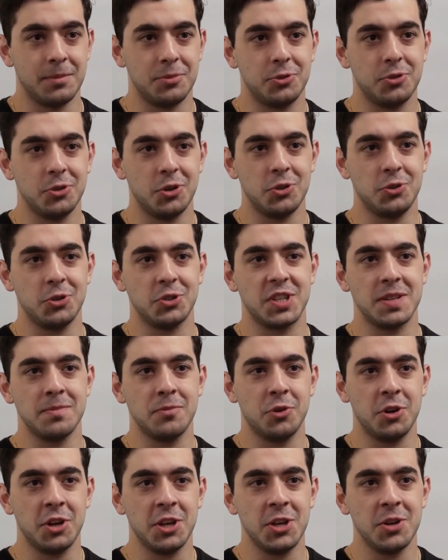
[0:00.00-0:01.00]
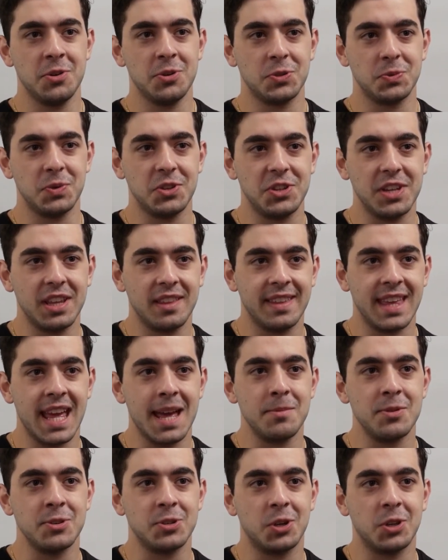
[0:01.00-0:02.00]
sure Jose Mourinho is wishing the
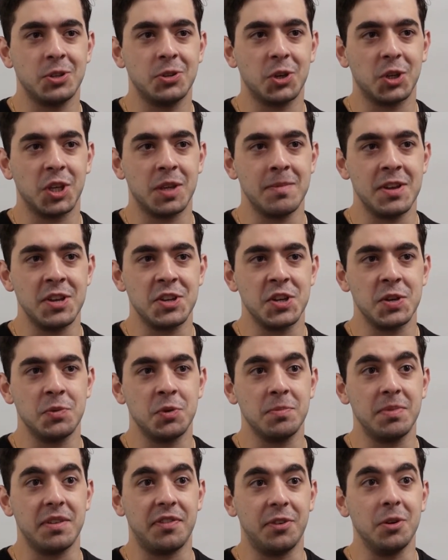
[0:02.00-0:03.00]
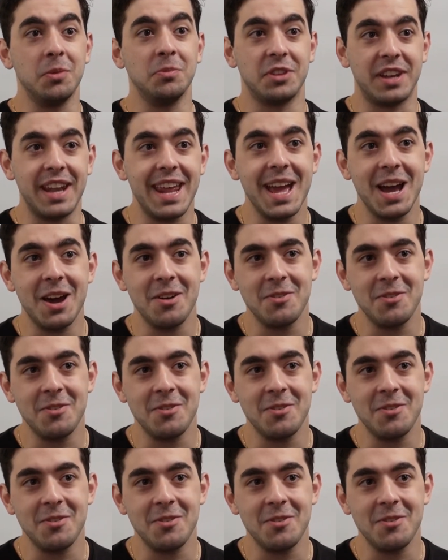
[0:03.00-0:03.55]
Amazon documentary would be filmed now